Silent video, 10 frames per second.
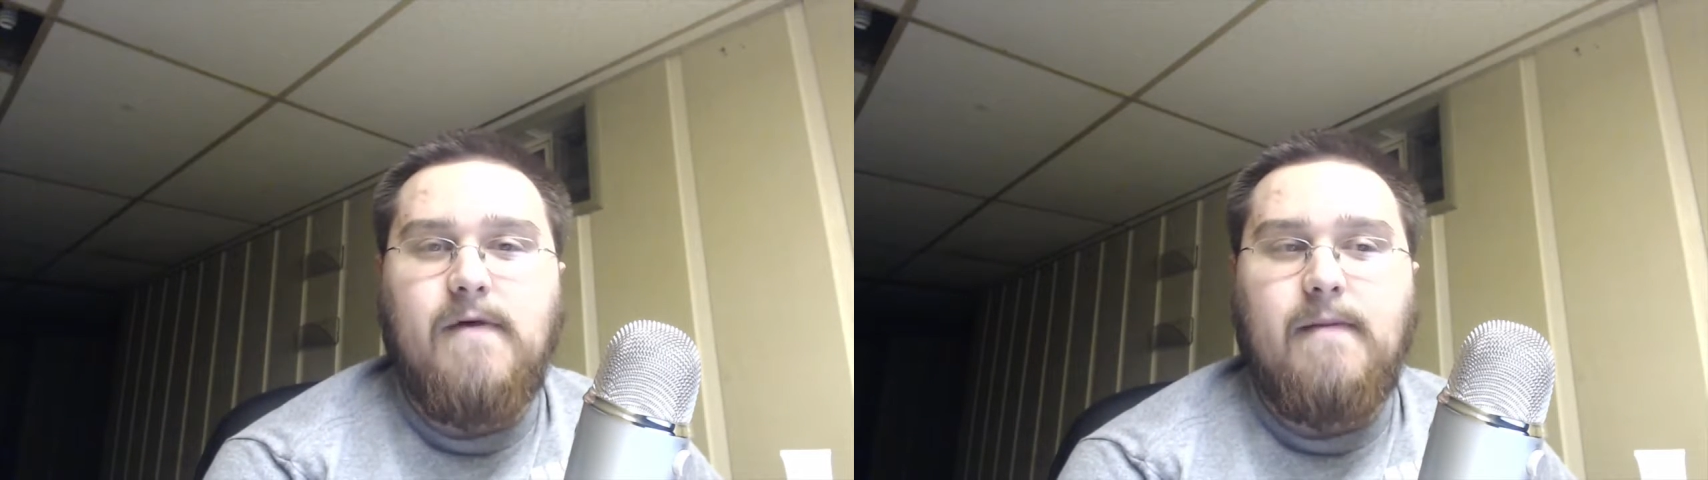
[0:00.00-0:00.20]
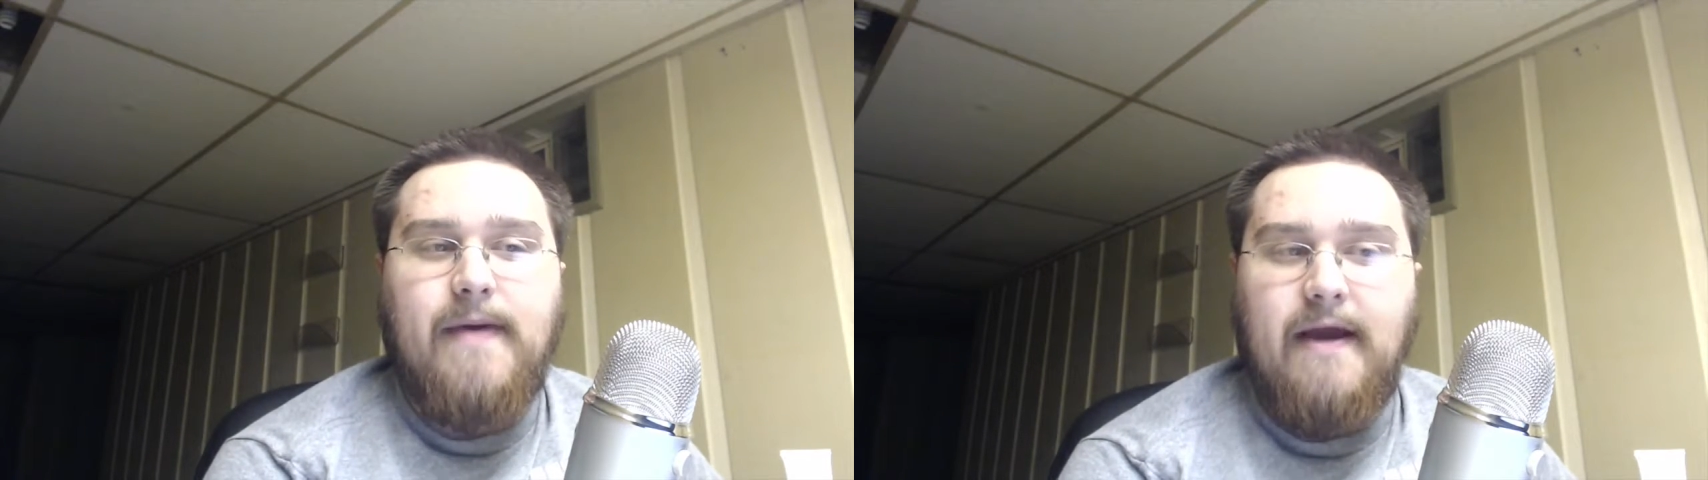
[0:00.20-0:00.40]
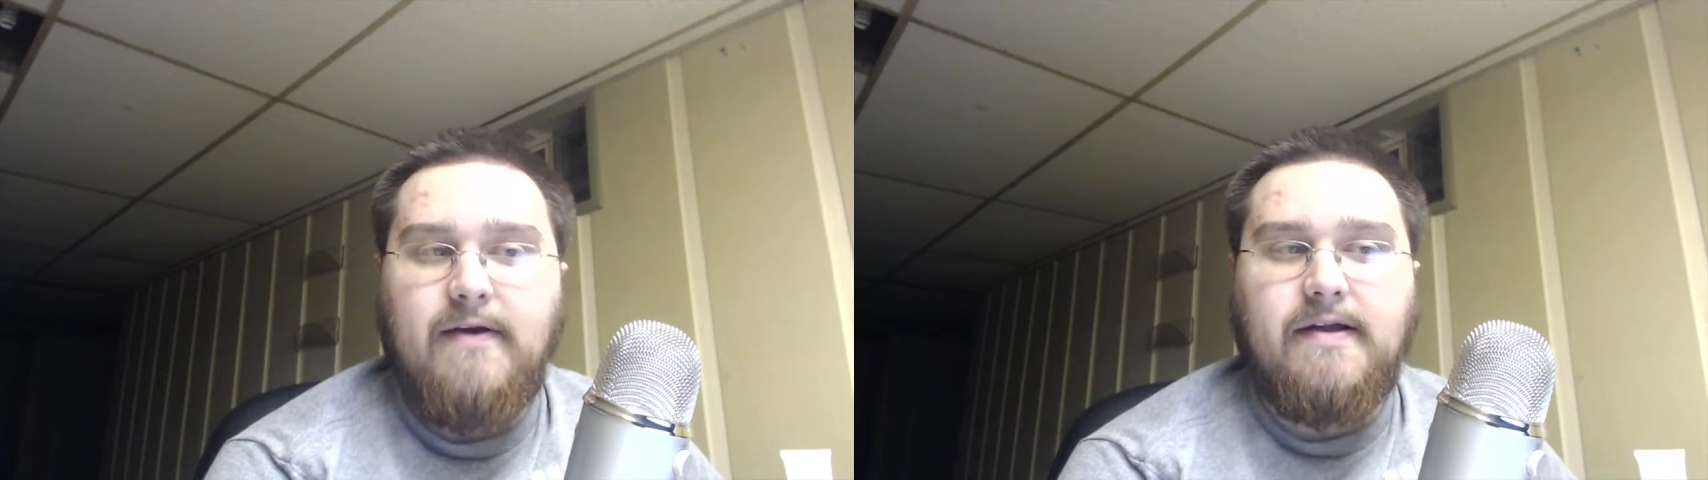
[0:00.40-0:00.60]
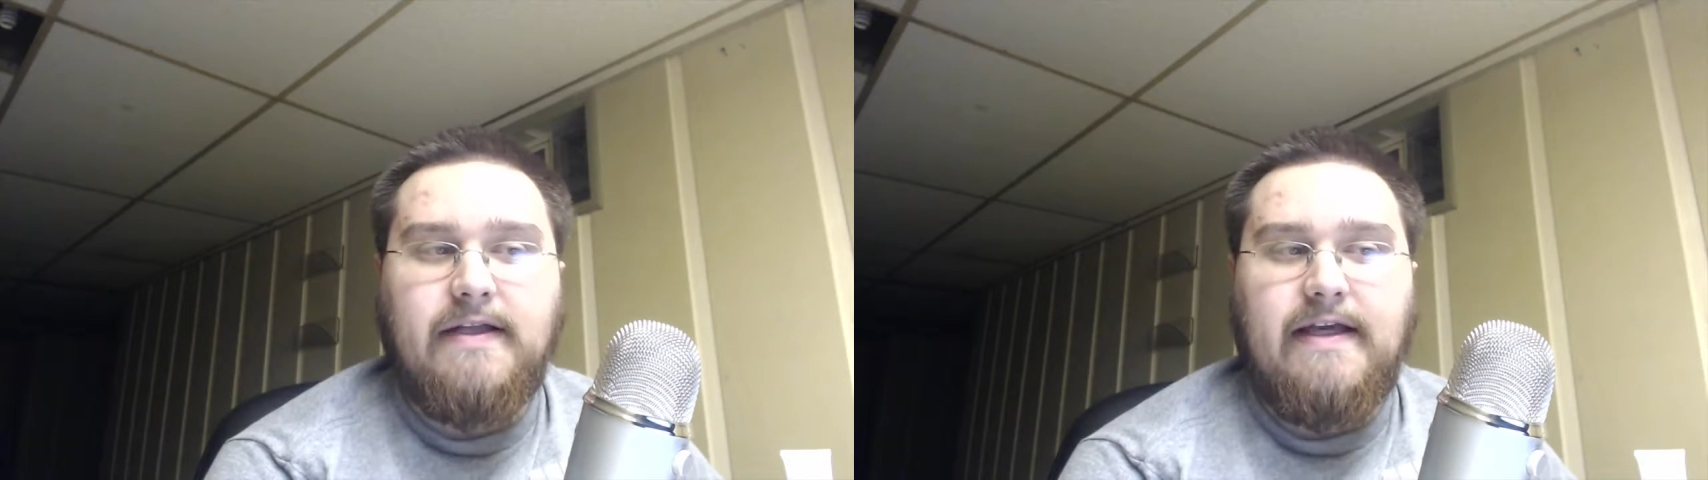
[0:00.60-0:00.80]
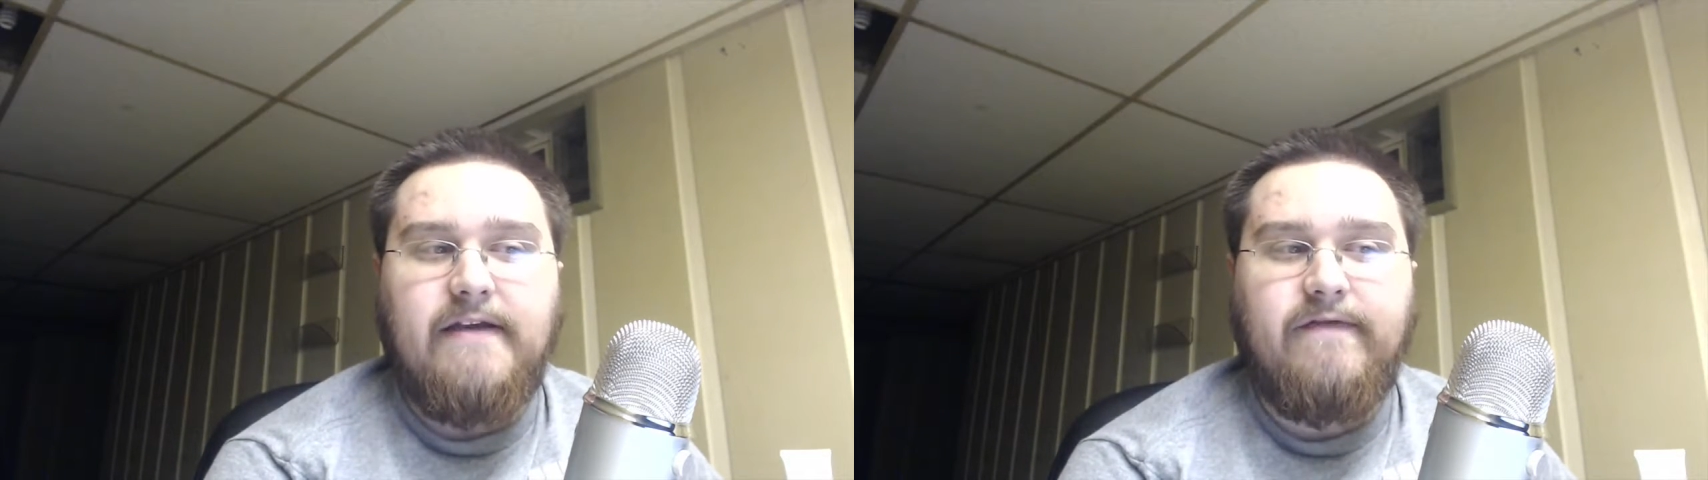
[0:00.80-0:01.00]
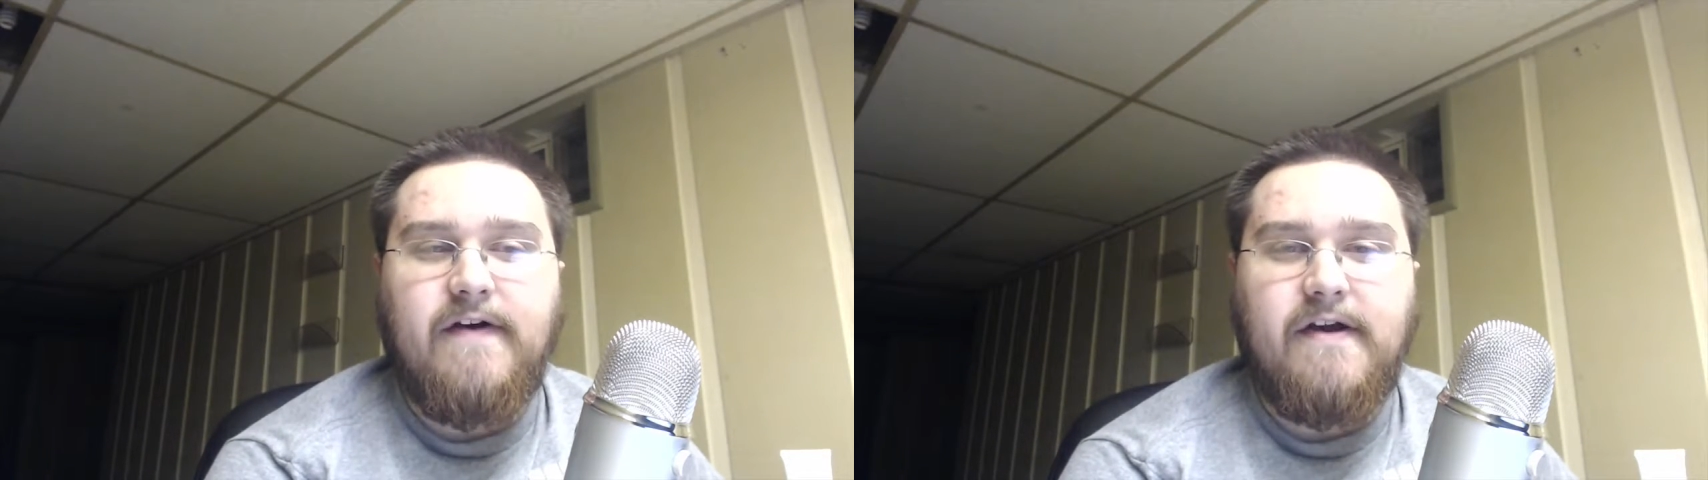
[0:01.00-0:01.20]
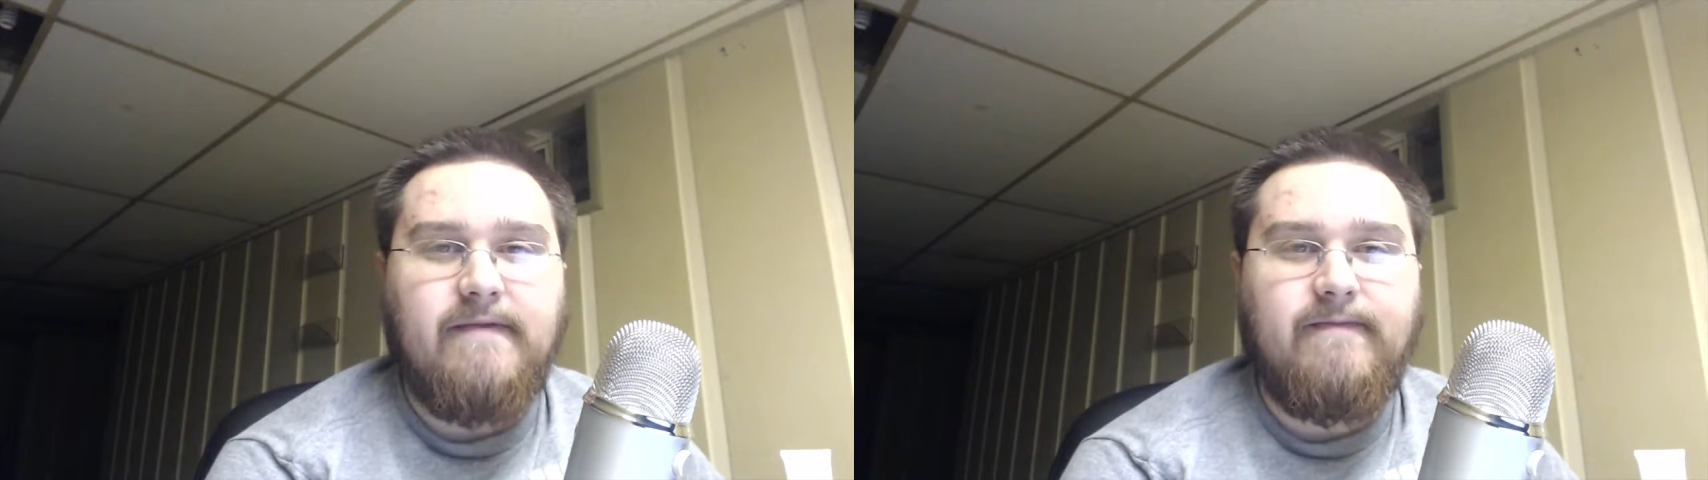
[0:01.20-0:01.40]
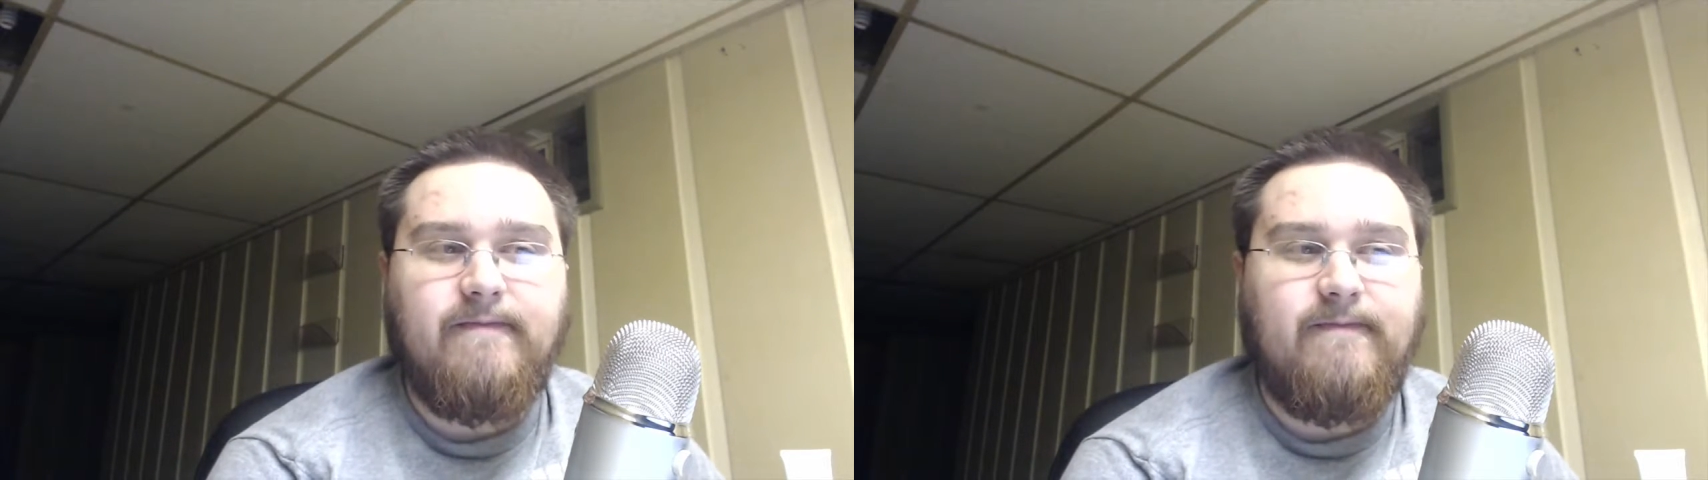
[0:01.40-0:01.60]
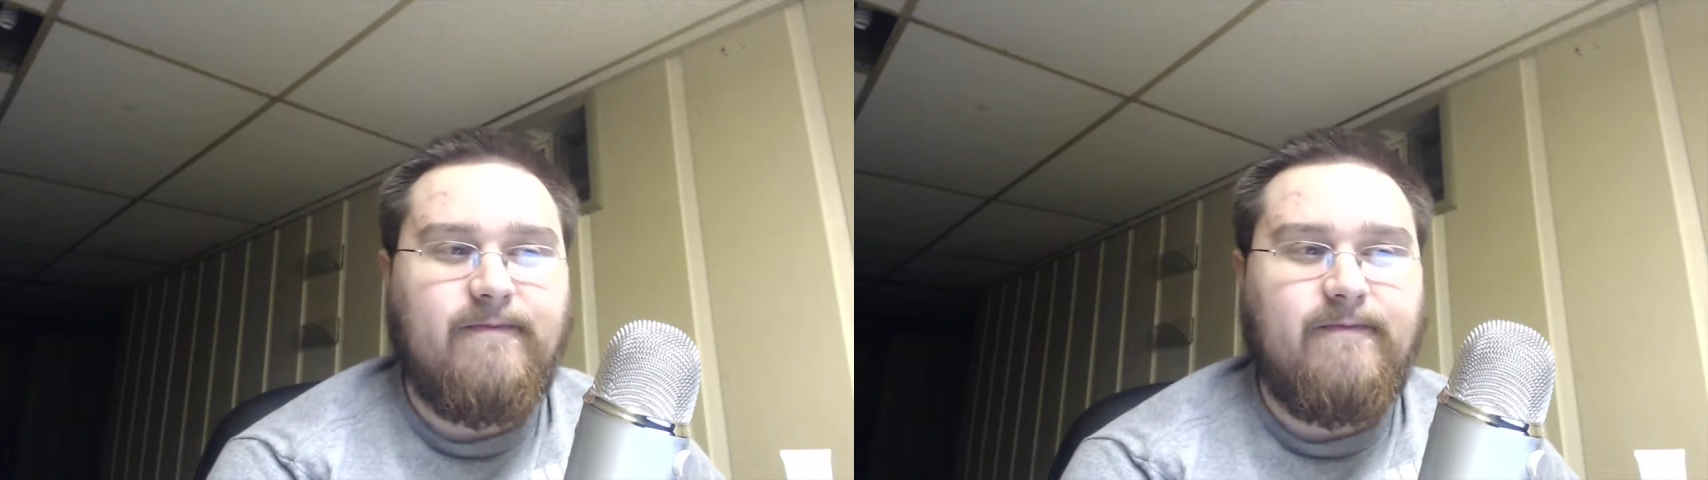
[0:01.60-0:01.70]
apparently fucking